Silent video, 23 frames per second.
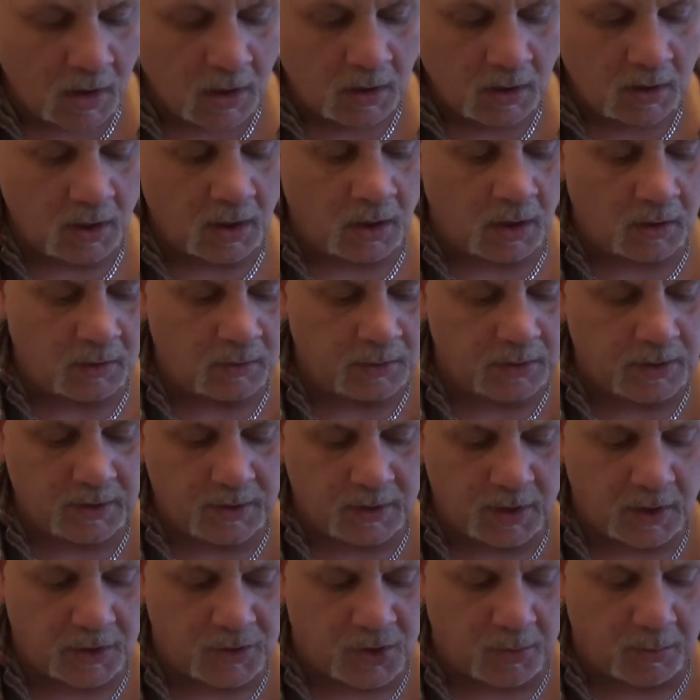you know,
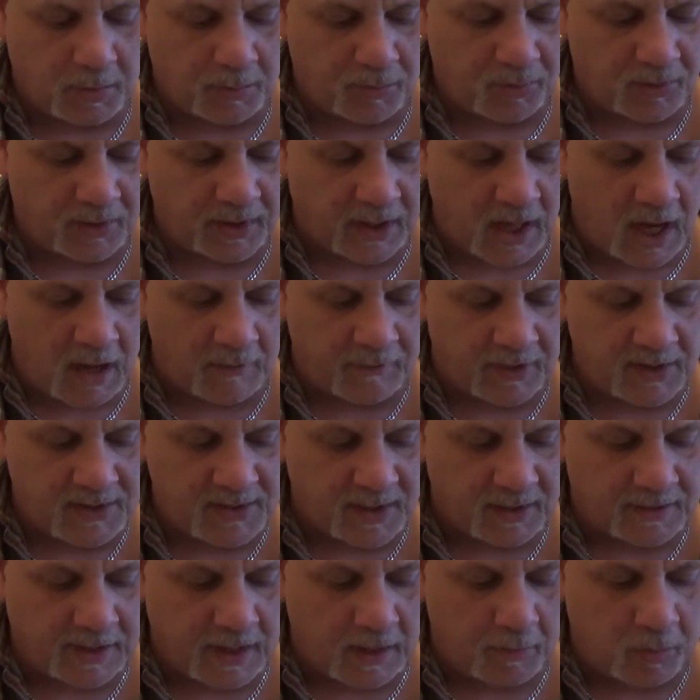it should be pretty obvious
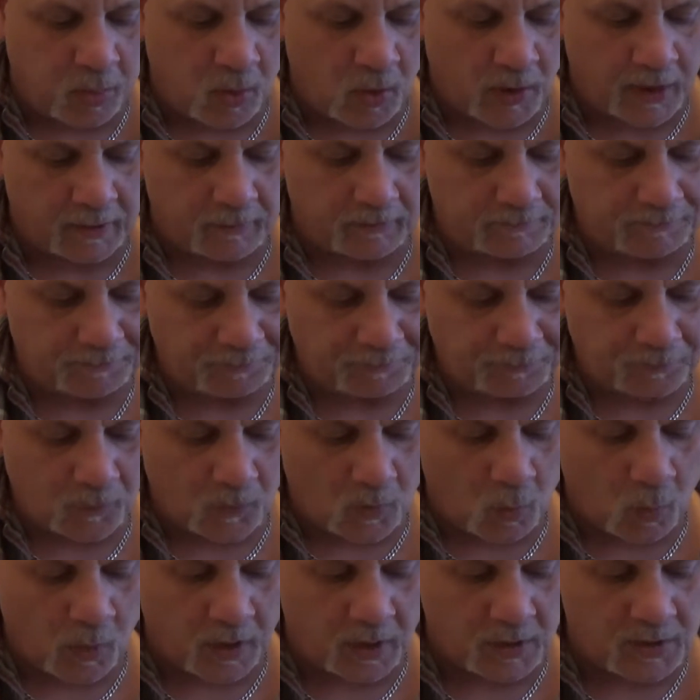at that point
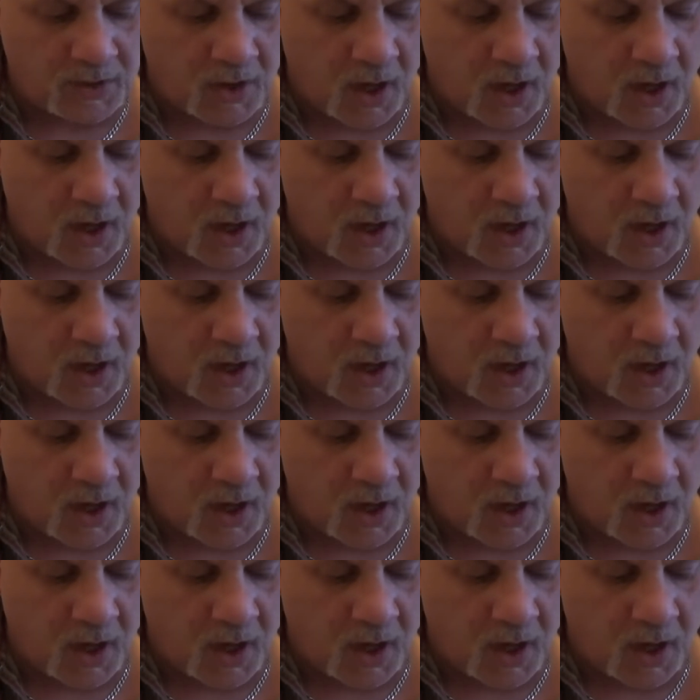where it's